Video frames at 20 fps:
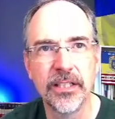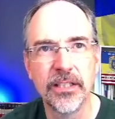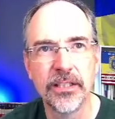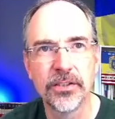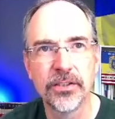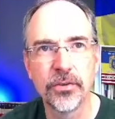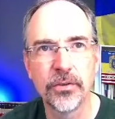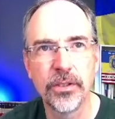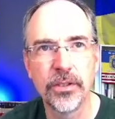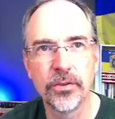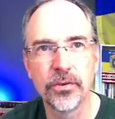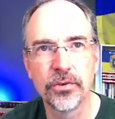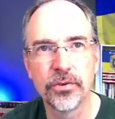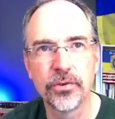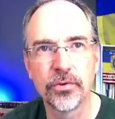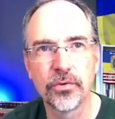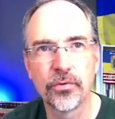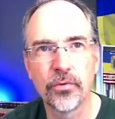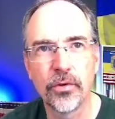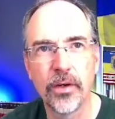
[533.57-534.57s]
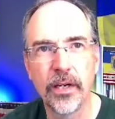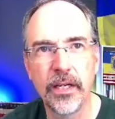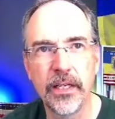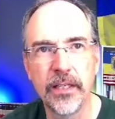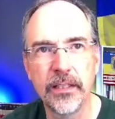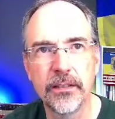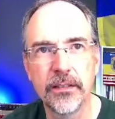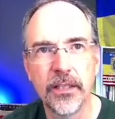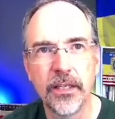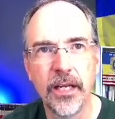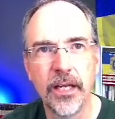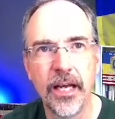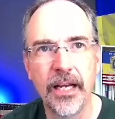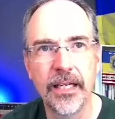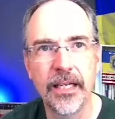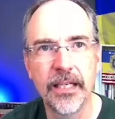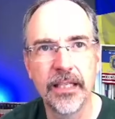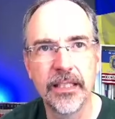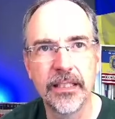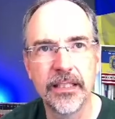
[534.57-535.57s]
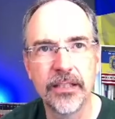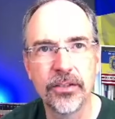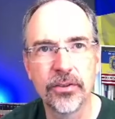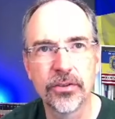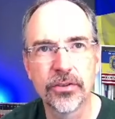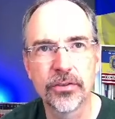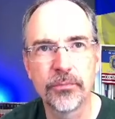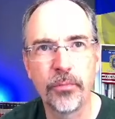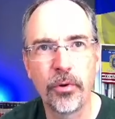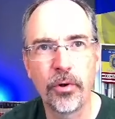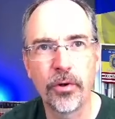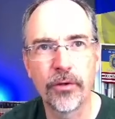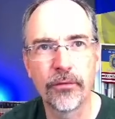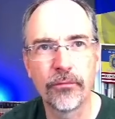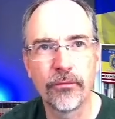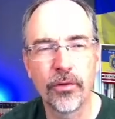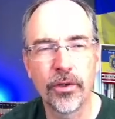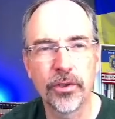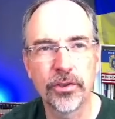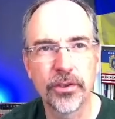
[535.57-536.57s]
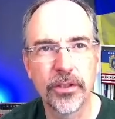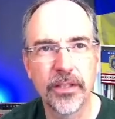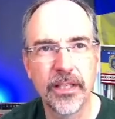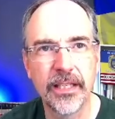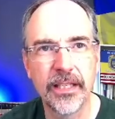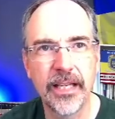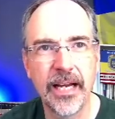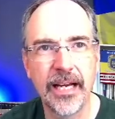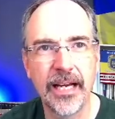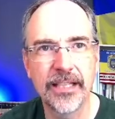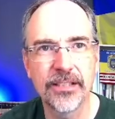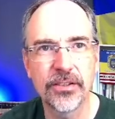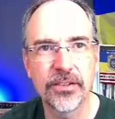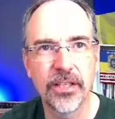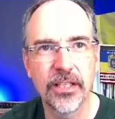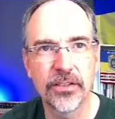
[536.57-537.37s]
So here's Ukraine, and here's part of Russia that has,